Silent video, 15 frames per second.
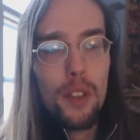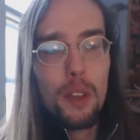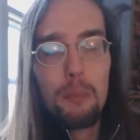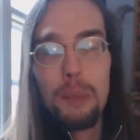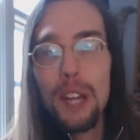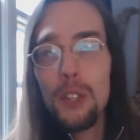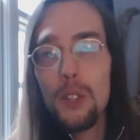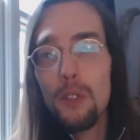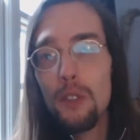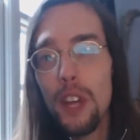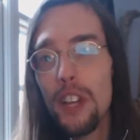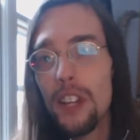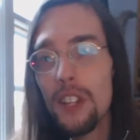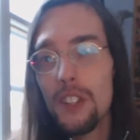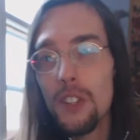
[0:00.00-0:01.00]
I think
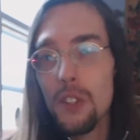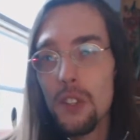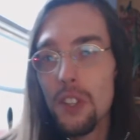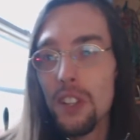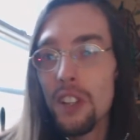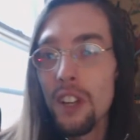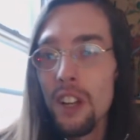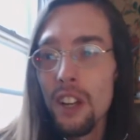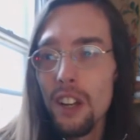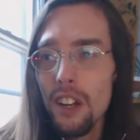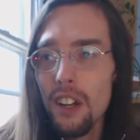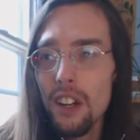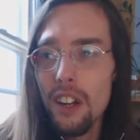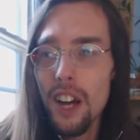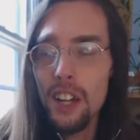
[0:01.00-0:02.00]
Pennsylvania does it.
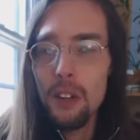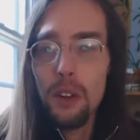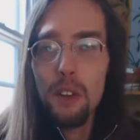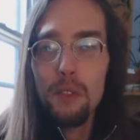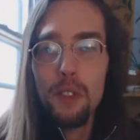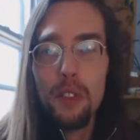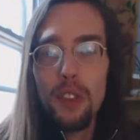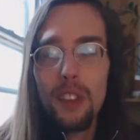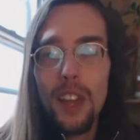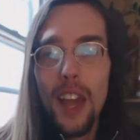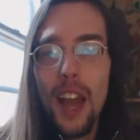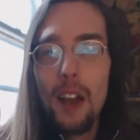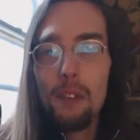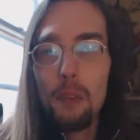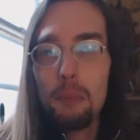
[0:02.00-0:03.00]
I don't even think they
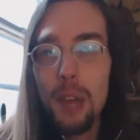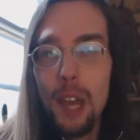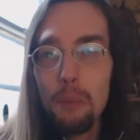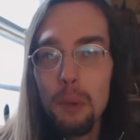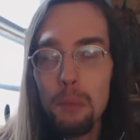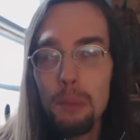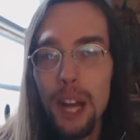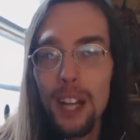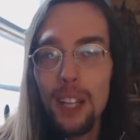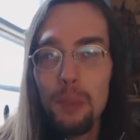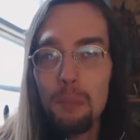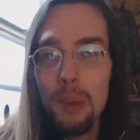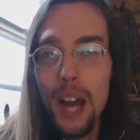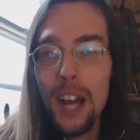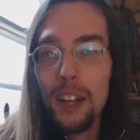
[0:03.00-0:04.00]
have a paper
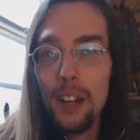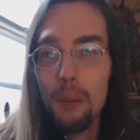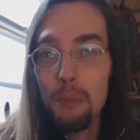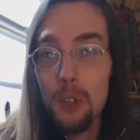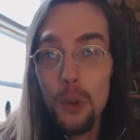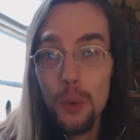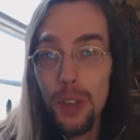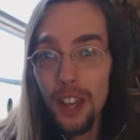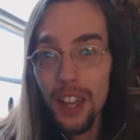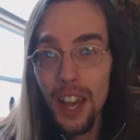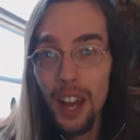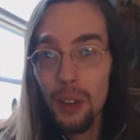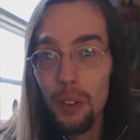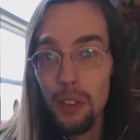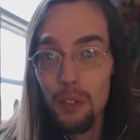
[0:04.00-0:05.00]
ballot backup to
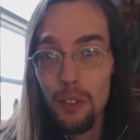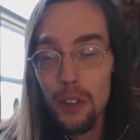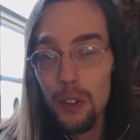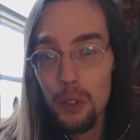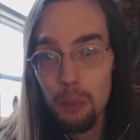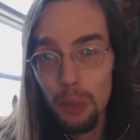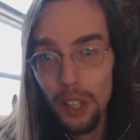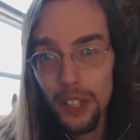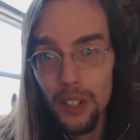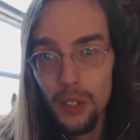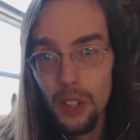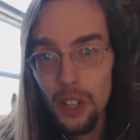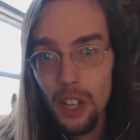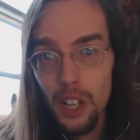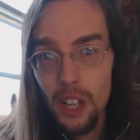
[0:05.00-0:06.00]
recount in the first
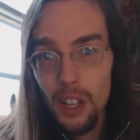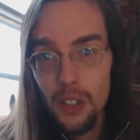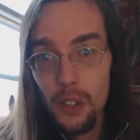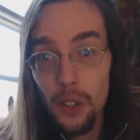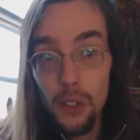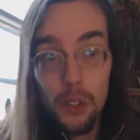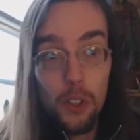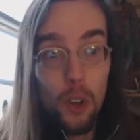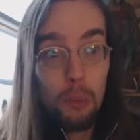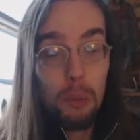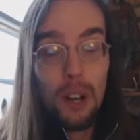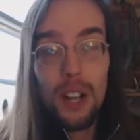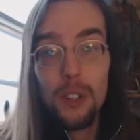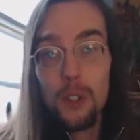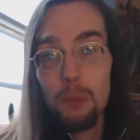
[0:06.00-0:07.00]
place. So there's no
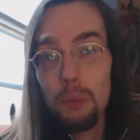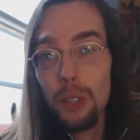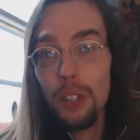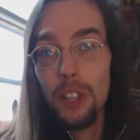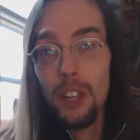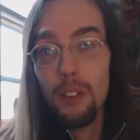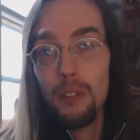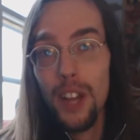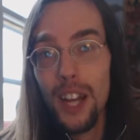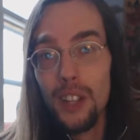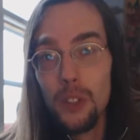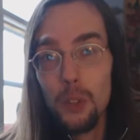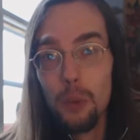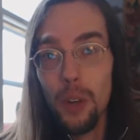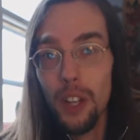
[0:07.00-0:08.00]
possibility of
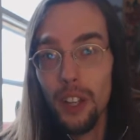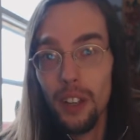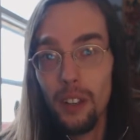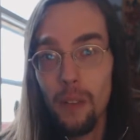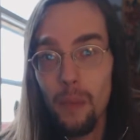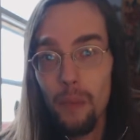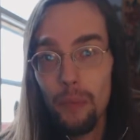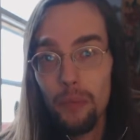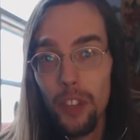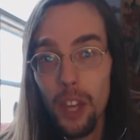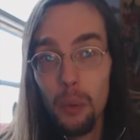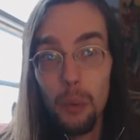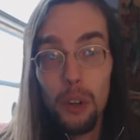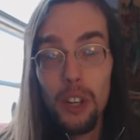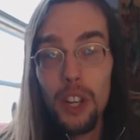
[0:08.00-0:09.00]
that swinging.
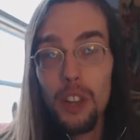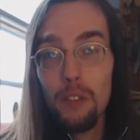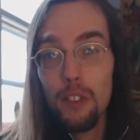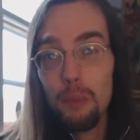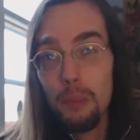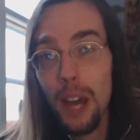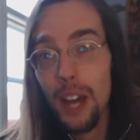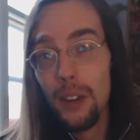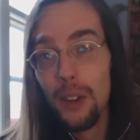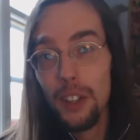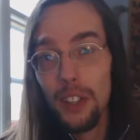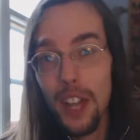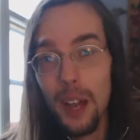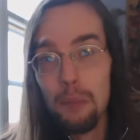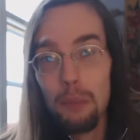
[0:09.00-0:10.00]
It wouldn't even matter
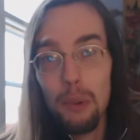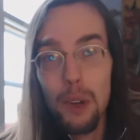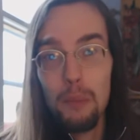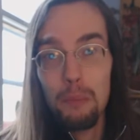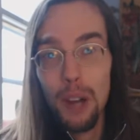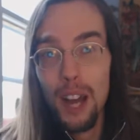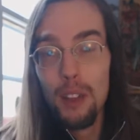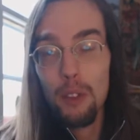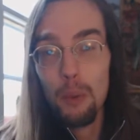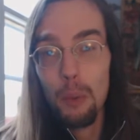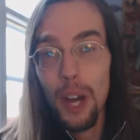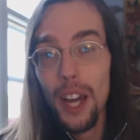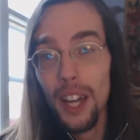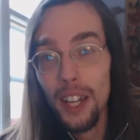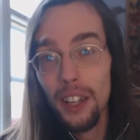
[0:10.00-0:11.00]
at that point, by the
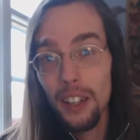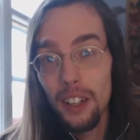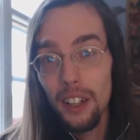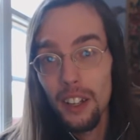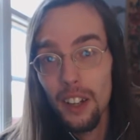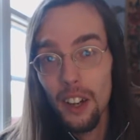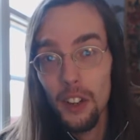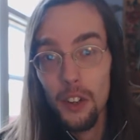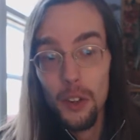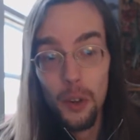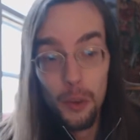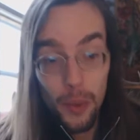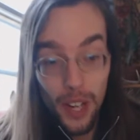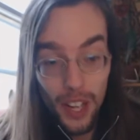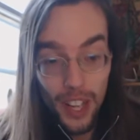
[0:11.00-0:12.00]
way, under
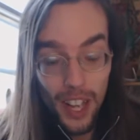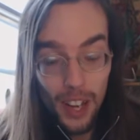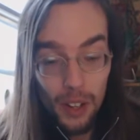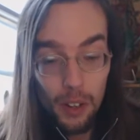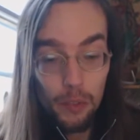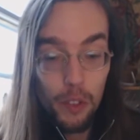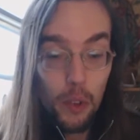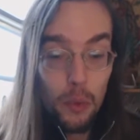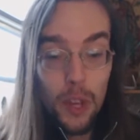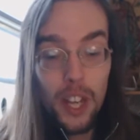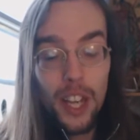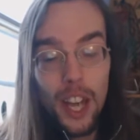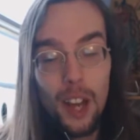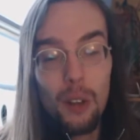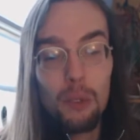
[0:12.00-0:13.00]
a recount. If you
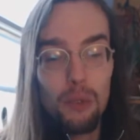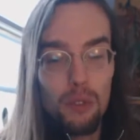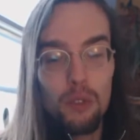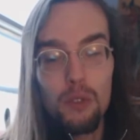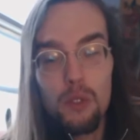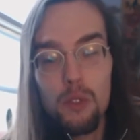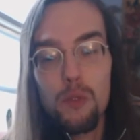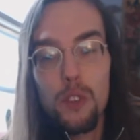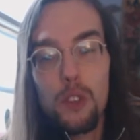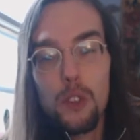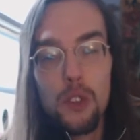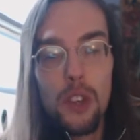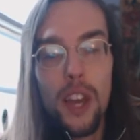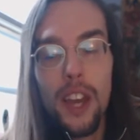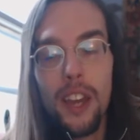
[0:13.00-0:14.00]
recount for,
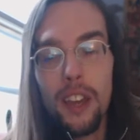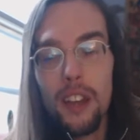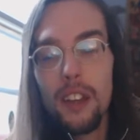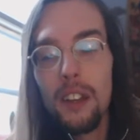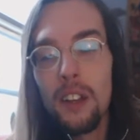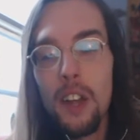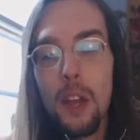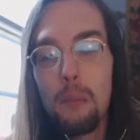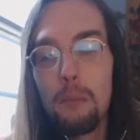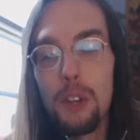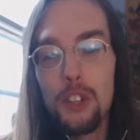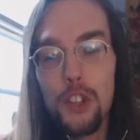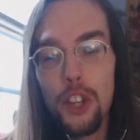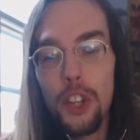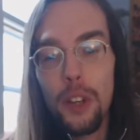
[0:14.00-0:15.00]
say,
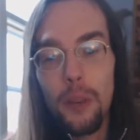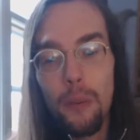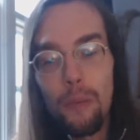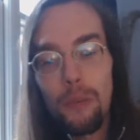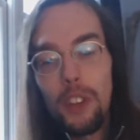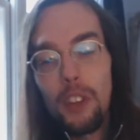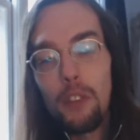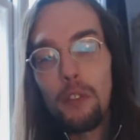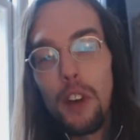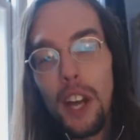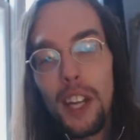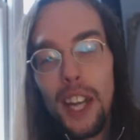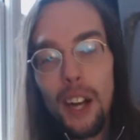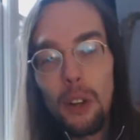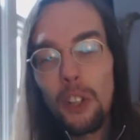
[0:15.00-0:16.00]
Michigan,
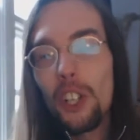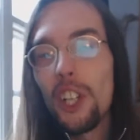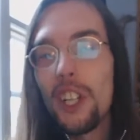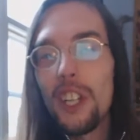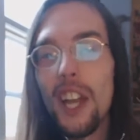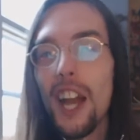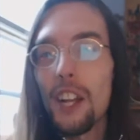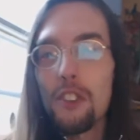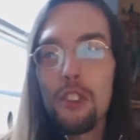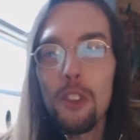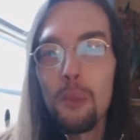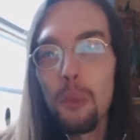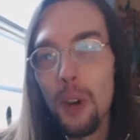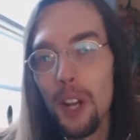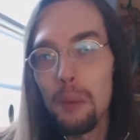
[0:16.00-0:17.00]
find out Clinton
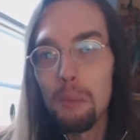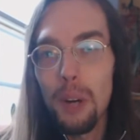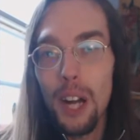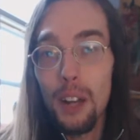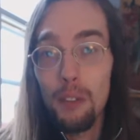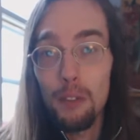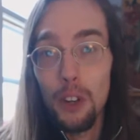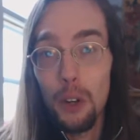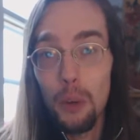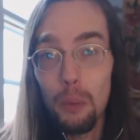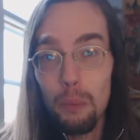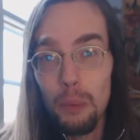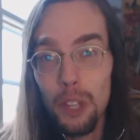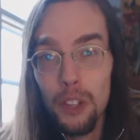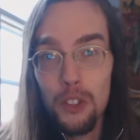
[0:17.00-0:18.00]
actually won it by a
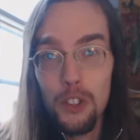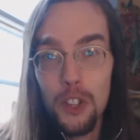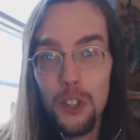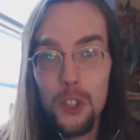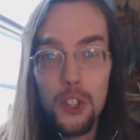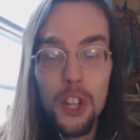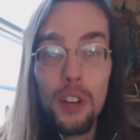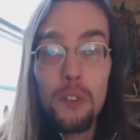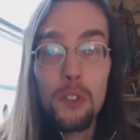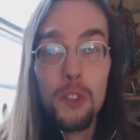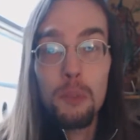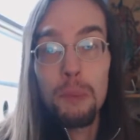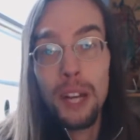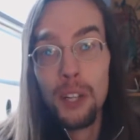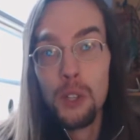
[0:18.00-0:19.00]
vote because she stuffed
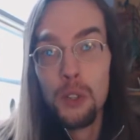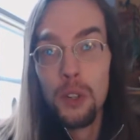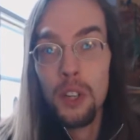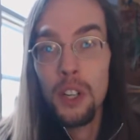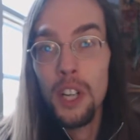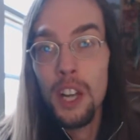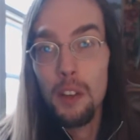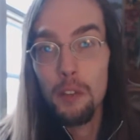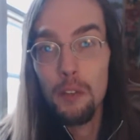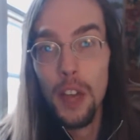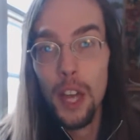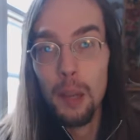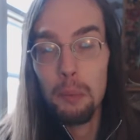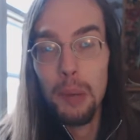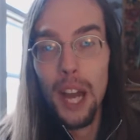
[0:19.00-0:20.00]
some extra
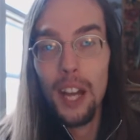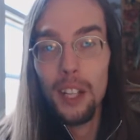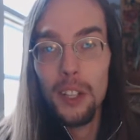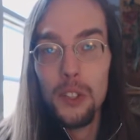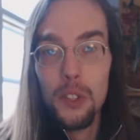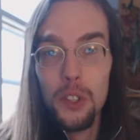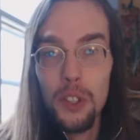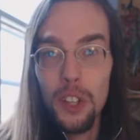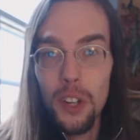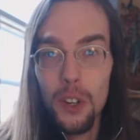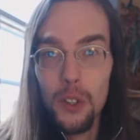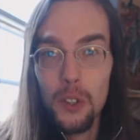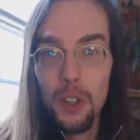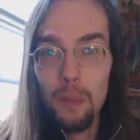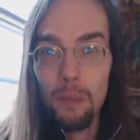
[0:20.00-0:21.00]
fake ballots in
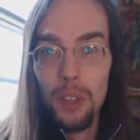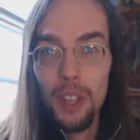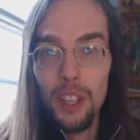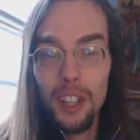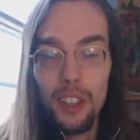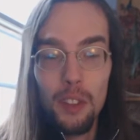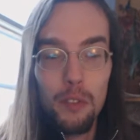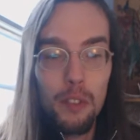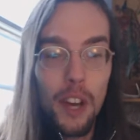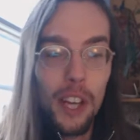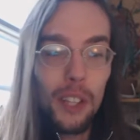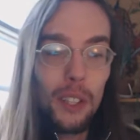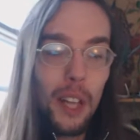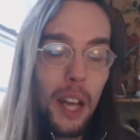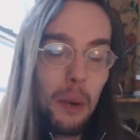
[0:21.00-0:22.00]
there or something at the
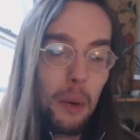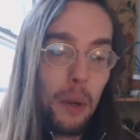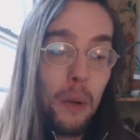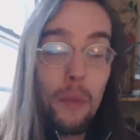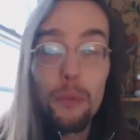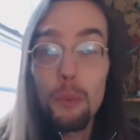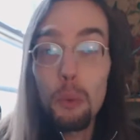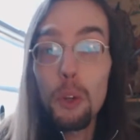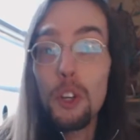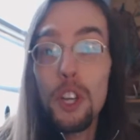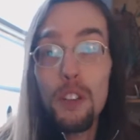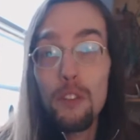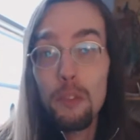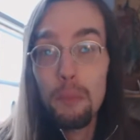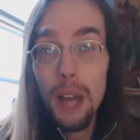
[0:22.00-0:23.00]
final hour,
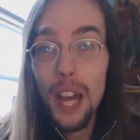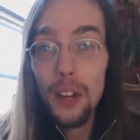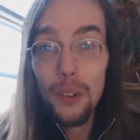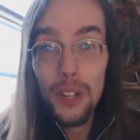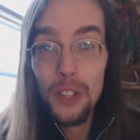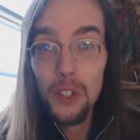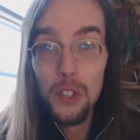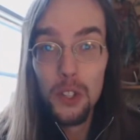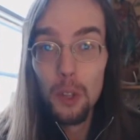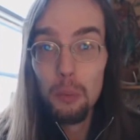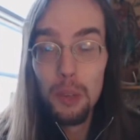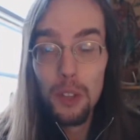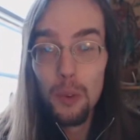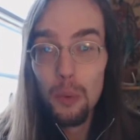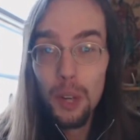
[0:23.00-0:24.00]
wouldn't even matter. He'd still
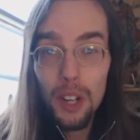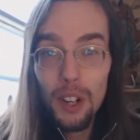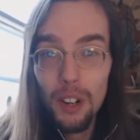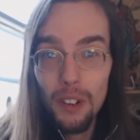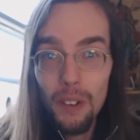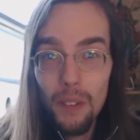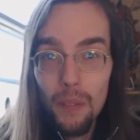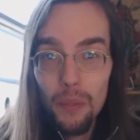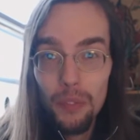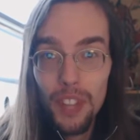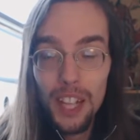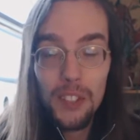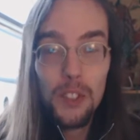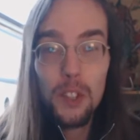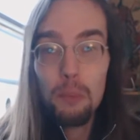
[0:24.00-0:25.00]
be the winner.
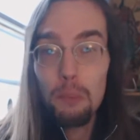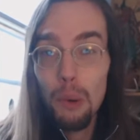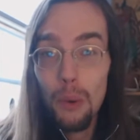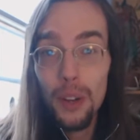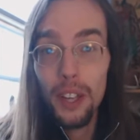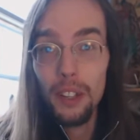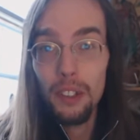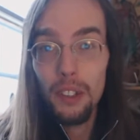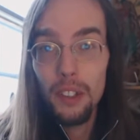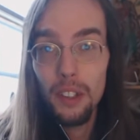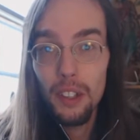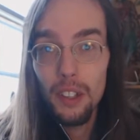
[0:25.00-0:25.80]
That's the point.